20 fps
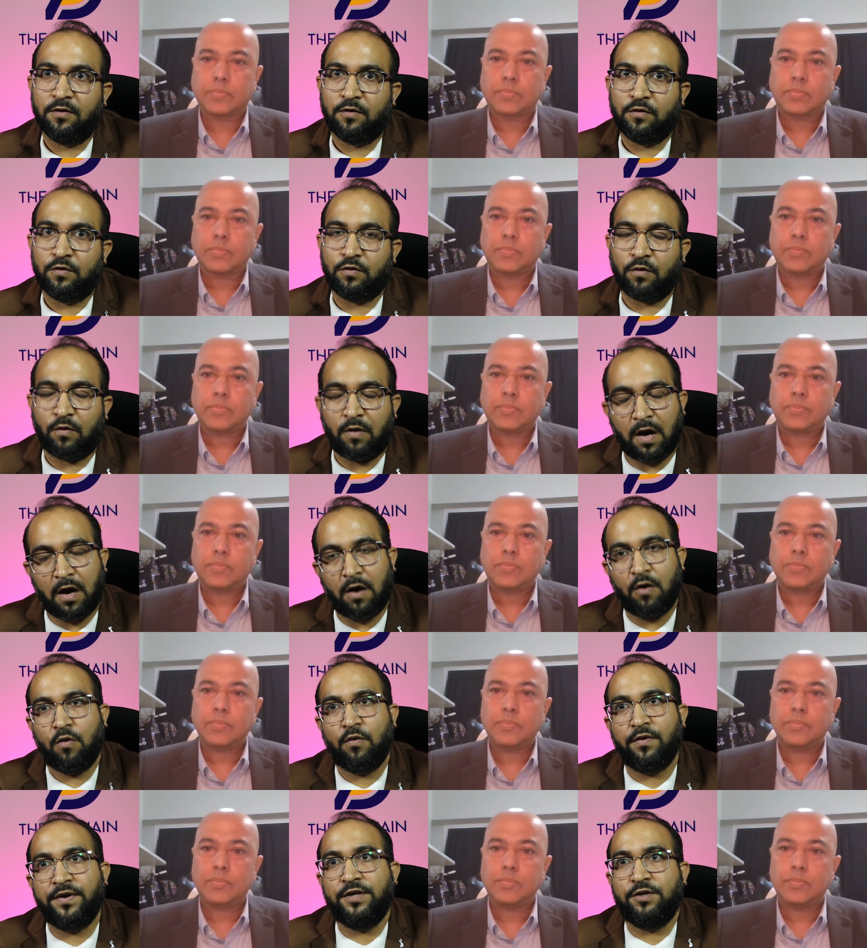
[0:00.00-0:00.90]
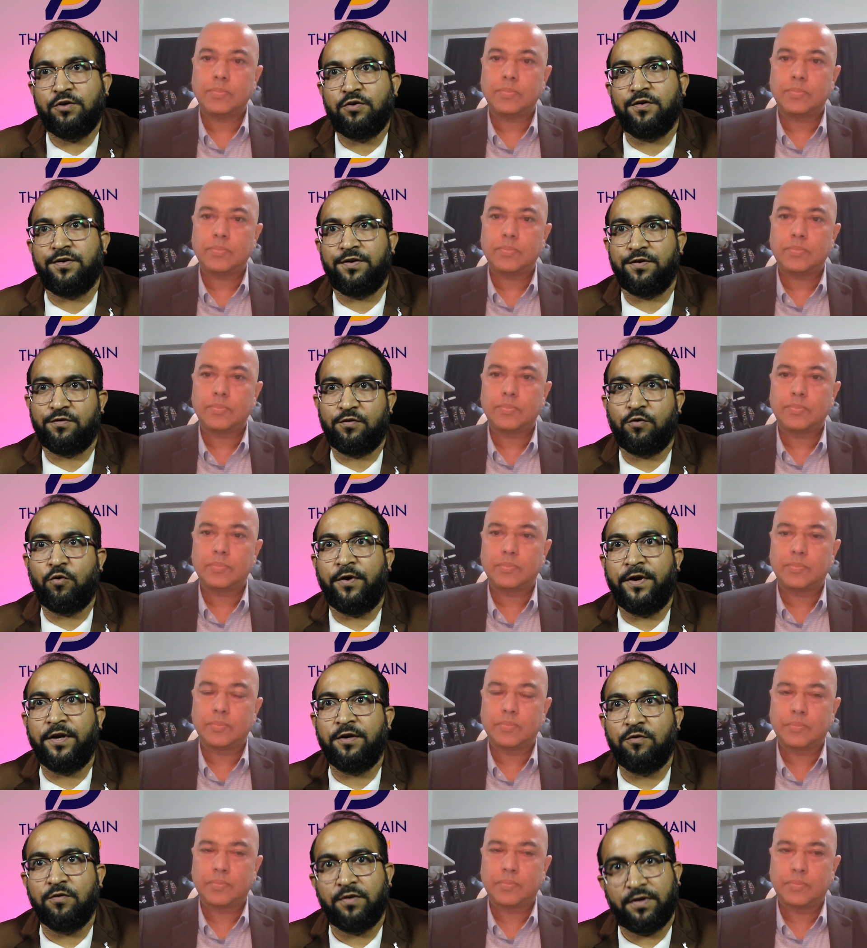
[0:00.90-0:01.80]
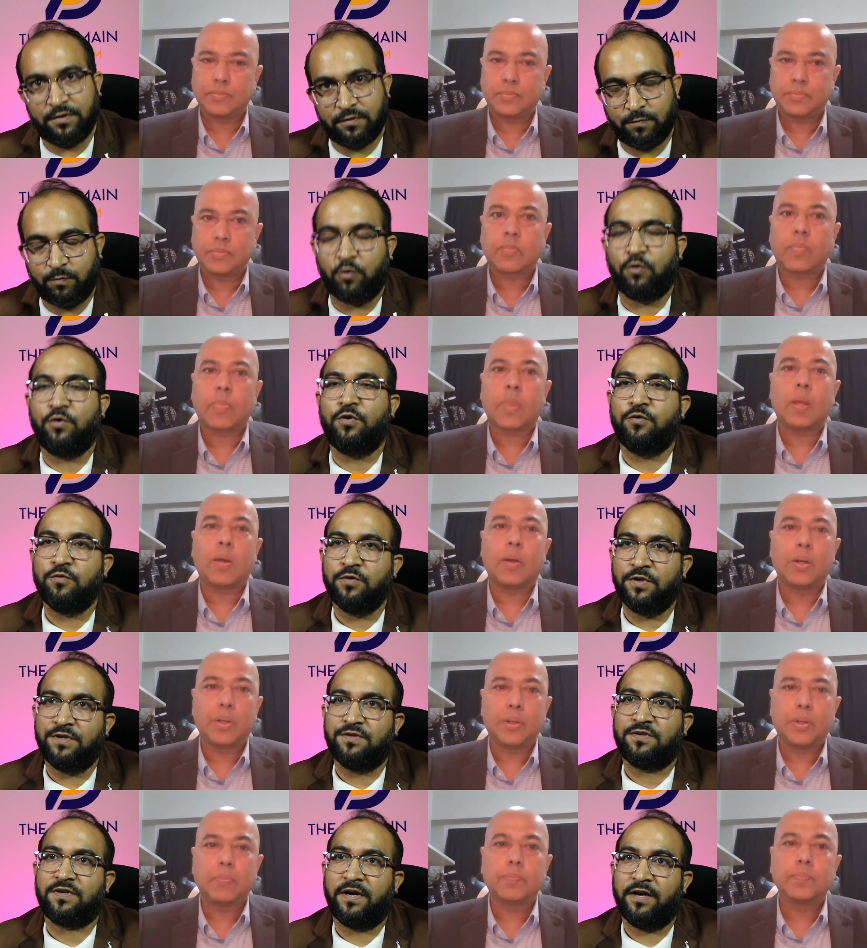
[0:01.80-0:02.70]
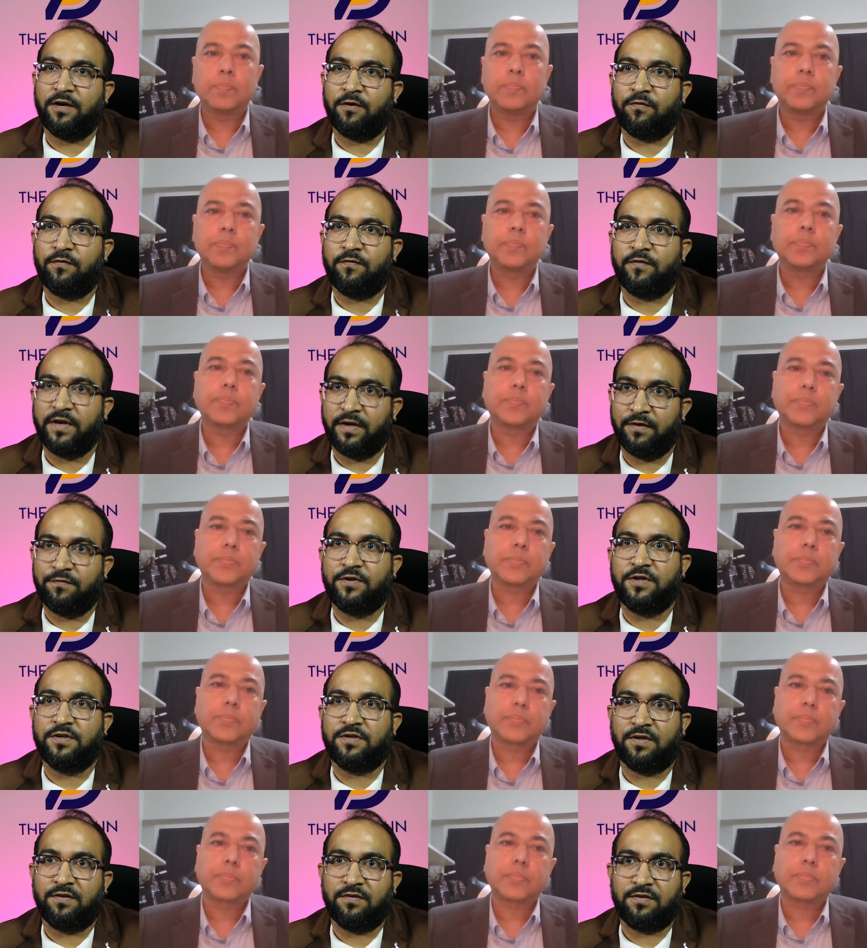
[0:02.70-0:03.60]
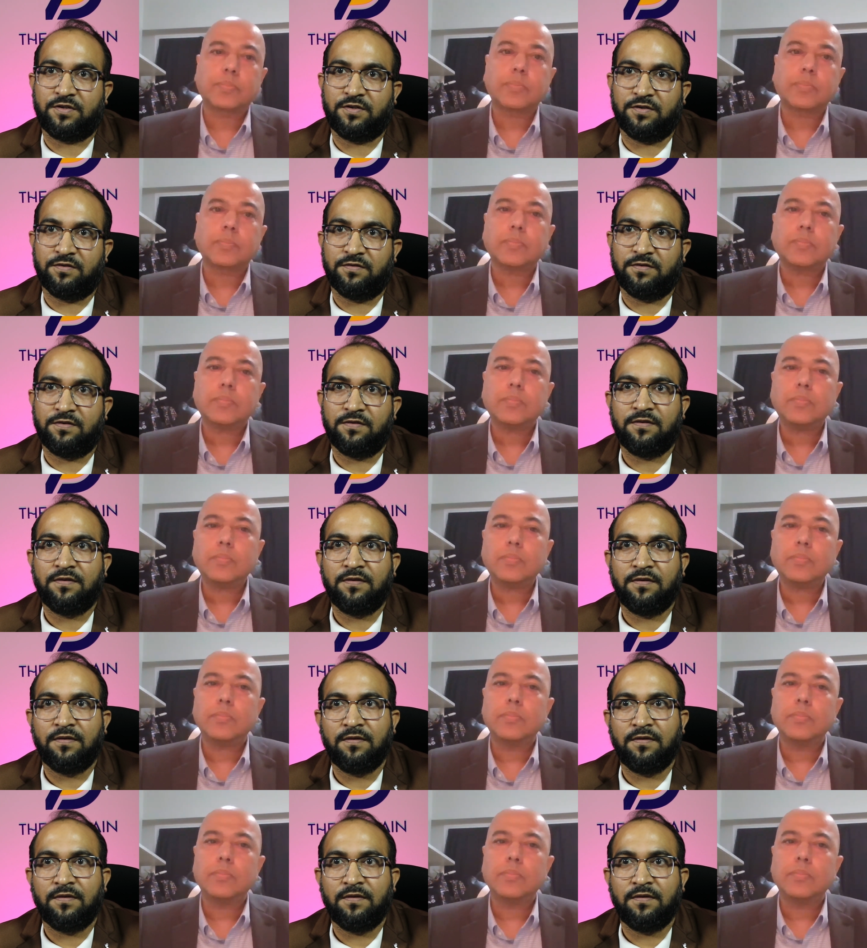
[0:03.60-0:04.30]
Speaker 1: So how Issuer is going to respond to these kind of AFD transactions?